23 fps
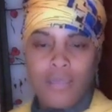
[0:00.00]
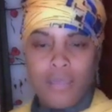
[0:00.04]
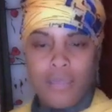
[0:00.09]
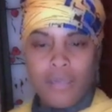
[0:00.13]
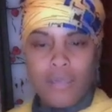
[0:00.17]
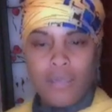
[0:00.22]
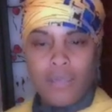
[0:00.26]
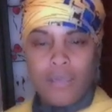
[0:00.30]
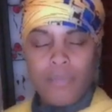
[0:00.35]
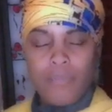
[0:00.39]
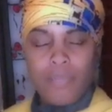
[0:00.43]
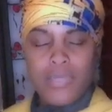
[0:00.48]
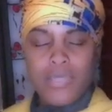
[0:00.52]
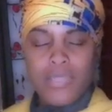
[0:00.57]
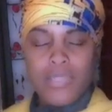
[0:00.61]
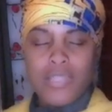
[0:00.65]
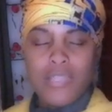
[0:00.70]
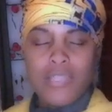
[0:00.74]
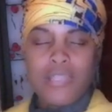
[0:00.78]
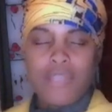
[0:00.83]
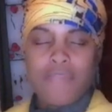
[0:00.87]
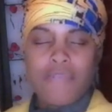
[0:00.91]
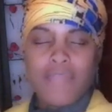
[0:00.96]

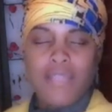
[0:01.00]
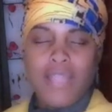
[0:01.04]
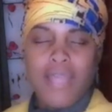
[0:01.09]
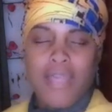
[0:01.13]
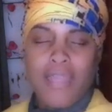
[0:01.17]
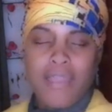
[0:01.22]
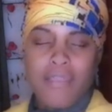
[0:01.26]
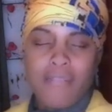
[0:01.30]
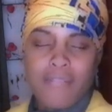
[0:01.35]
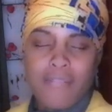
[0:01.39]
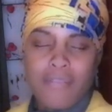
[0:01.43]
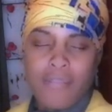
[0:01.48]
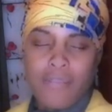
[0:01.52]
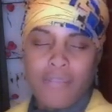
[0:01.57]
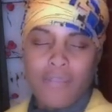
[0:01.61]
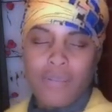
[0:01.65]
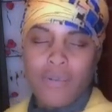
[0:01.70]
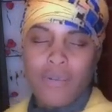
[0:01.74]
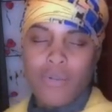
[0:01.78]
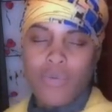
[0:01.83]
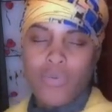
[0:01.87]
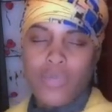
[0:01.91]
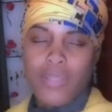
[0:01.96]
completely relaxing,
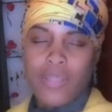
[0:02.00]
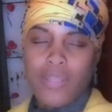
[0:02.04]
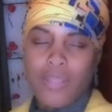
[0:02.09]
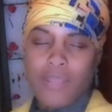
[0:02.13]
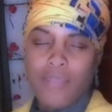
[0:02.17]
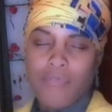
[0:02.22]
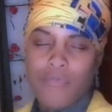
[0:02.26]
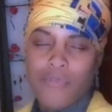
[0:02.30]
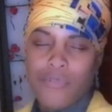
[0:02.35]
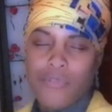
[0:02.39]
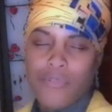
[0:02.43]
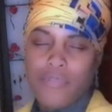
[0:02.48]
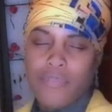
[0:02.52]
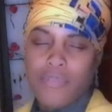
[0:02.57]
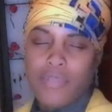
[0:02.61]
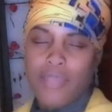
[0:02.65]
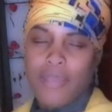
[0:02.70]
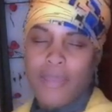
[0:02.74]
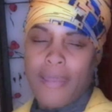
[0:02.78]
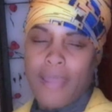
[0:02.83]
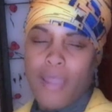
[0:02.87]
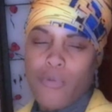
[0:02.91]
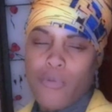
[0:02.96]
going inward
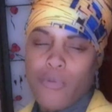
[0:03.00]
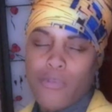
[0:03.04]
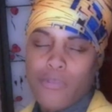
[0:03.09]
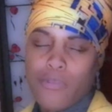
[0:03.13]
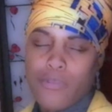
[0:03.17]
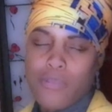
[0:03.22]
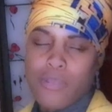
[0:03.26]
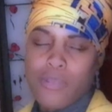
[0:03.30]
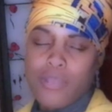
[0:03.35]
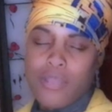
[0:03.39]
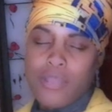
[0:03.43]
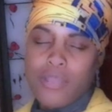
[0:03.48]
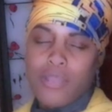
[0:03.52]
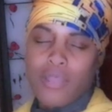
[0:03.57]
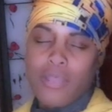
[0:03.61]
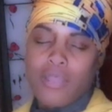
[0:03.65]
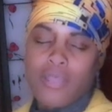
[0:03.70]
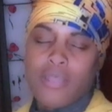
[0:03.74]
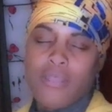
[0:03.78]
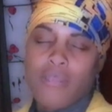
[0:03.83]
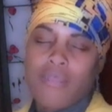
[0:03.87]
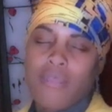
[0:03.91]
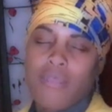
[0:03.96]
in our
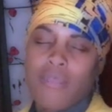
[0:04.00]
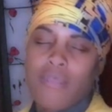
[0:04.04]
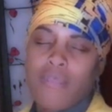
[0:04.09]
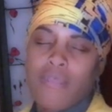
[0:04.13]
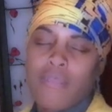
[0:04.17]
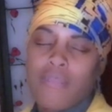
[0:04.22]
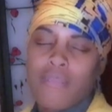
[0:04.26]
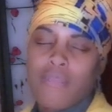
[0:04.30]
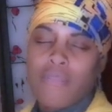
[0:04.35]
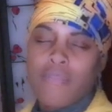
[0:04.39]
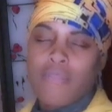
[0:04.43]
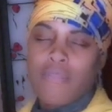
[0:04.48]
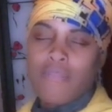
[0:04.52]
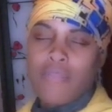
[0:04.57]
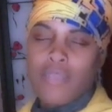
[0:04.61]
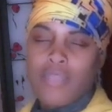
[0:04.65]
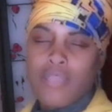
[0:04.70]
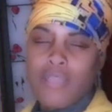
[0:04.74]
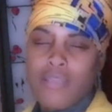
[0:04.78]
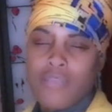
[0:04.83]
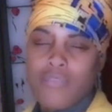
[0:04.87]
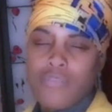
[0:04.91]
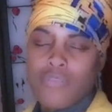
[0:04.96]

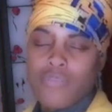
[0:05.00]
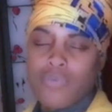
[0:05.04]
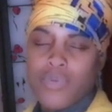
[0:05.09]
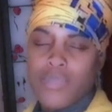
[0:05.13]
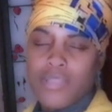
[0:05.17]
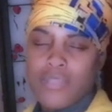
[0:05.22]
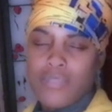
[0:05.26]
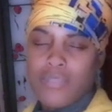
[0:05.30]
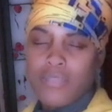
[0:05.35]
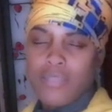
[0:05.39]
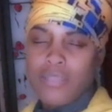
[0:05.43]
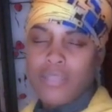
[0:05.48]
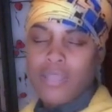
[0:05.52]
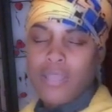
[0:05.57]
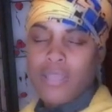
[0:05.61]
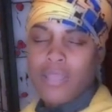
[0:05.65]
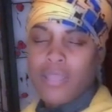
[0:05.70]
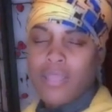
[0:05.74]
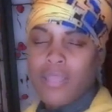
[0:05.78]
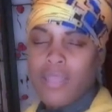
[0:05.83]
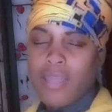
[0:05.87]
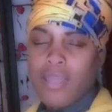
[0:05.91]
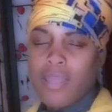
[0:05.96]
seated twist,
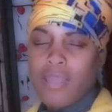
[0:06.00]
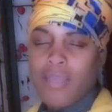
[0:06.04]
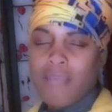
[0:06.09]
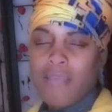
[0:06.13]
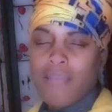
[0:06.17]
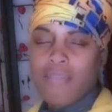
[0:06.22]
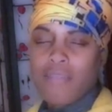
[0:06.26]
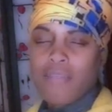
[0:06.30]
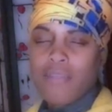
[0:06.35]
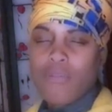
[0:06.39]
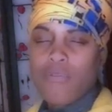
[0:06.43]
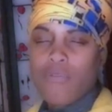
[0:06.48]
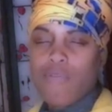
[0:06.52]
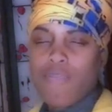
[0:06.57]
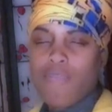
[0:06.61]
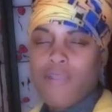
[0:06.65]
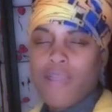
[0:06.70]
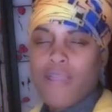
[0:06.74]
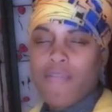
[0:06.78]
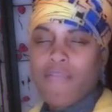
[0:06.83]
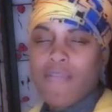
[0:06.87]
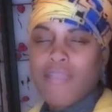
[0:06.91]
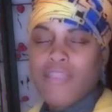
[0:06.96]
gazing
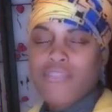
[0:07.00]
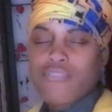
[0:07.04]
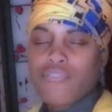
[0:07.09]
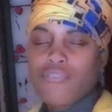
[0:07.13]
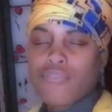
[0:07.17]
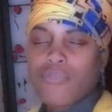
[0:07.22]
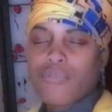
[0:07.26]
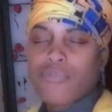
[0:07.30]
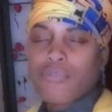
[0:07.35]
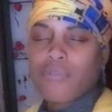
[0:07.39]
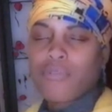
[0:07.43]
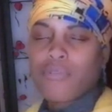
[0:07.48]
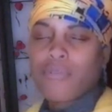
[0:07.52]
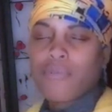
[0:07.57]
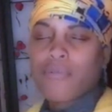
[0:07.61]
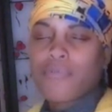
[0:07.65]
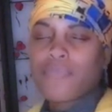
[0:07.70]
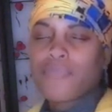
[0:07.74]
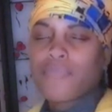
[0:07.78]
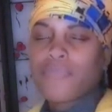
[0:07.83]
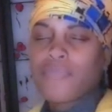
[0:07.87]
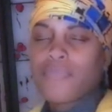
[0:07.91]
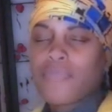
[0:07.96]
over our right shoulder,
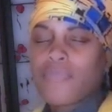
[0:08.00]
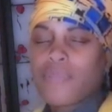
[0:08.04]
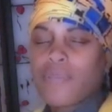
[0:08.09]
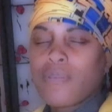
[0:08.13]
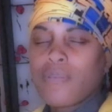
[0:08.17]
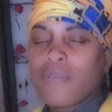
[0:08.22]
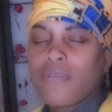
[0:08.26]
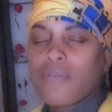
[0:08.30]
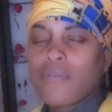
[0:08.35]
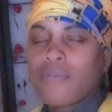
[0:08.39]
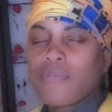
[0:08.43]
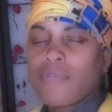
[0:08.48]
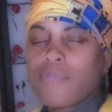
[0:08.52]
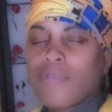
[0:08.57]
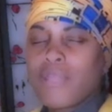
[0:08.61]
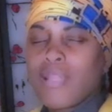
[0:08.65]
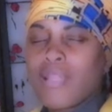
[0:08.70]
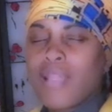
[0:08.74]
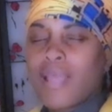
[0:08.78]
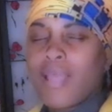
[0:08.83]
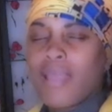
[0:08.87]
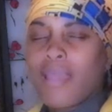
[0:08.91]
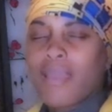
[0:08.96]

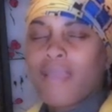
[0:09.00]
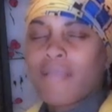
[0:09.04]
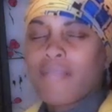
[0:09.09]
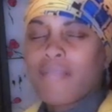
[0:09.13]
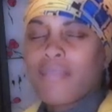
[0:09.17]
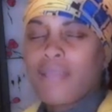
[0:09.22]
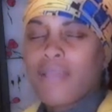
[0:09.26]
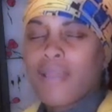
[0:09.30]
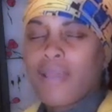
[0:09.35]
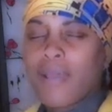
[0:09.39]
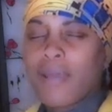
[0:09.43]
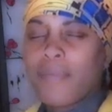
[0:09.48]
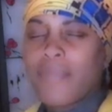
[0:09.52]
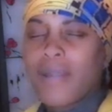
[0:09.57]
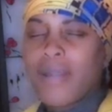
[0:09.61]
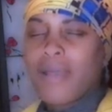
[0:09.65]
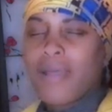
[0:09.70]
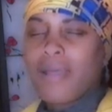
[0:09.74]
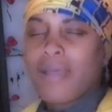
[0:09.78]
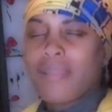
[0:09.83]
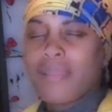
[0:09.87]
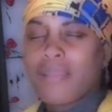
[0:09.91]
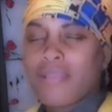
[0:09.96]
relaxing our
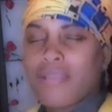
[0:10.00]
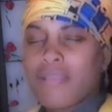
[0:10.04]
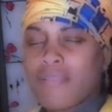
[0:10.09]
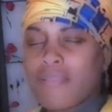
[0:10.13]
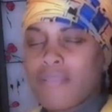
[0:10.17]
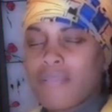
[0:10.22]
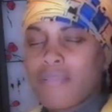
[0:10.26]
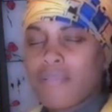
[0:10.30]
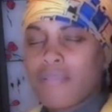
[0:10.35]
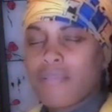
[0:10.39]
bodies,